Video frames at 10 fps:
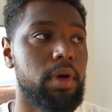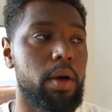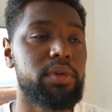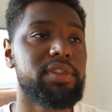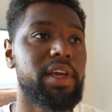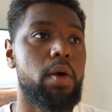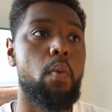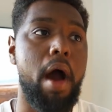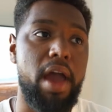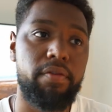I won't say a
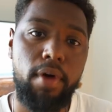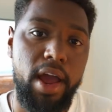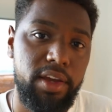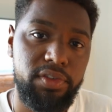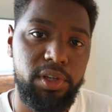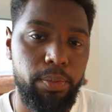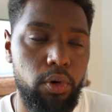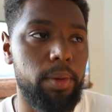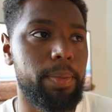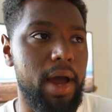wide variety of
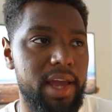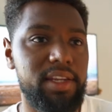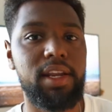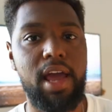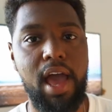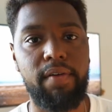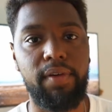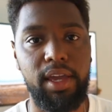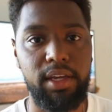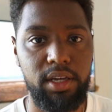support, but I did
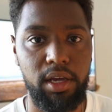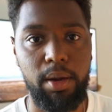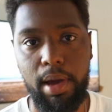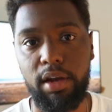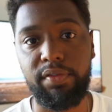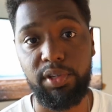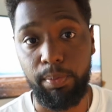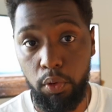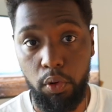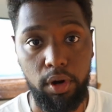have a good amount of
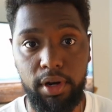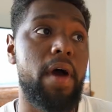support.